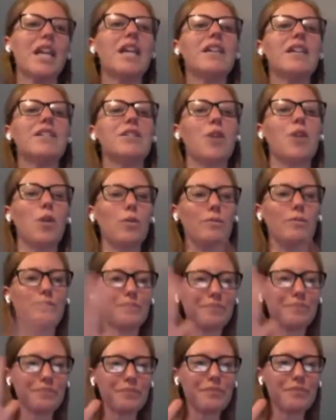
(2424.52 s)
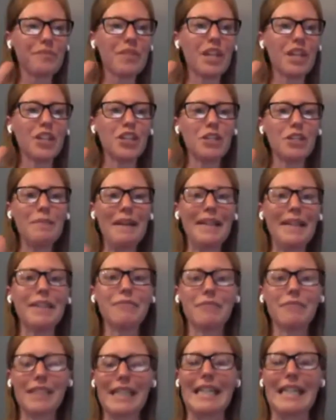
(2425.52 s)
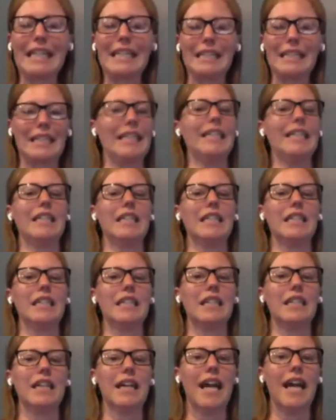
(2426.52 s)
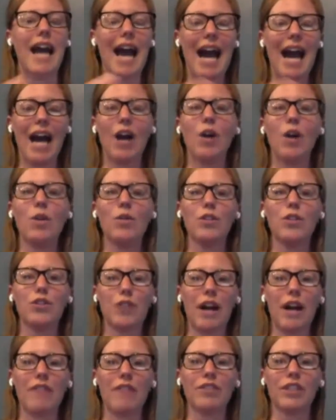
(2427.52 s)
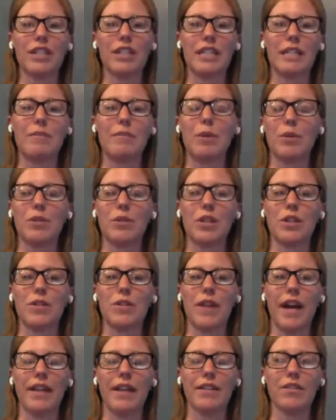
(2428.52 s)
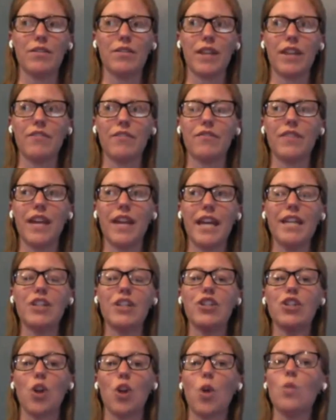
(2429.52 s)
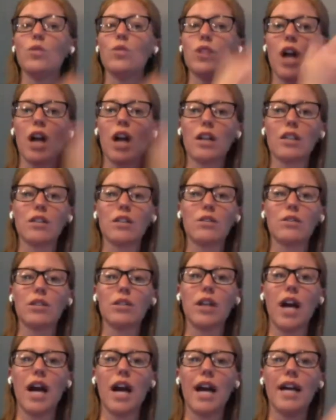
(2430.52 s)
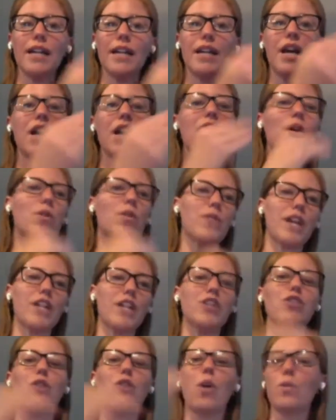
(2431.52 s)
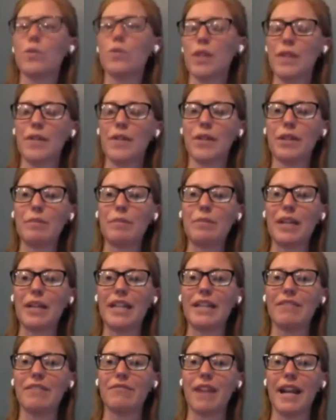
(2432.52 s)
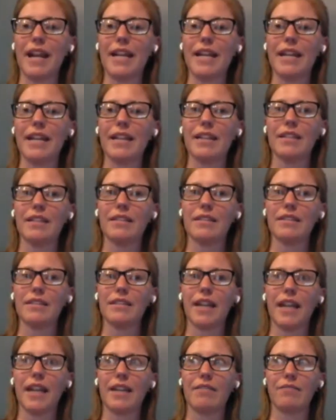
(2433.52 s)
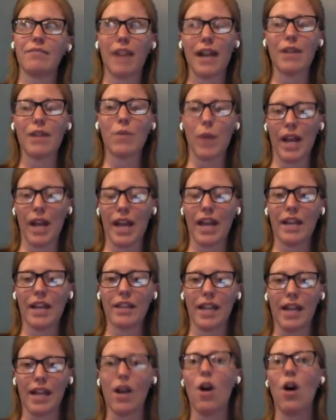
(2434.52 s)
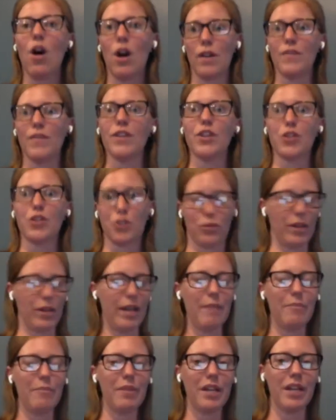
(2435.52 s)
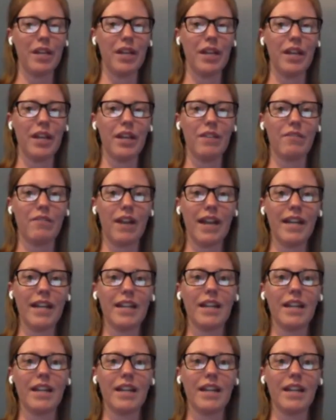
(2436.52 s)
So just make it really clear how the traveler is supposed to do that, so that if they don't talk to the local guide or they don't send their complaint in writing, like right away, like on the trip, right?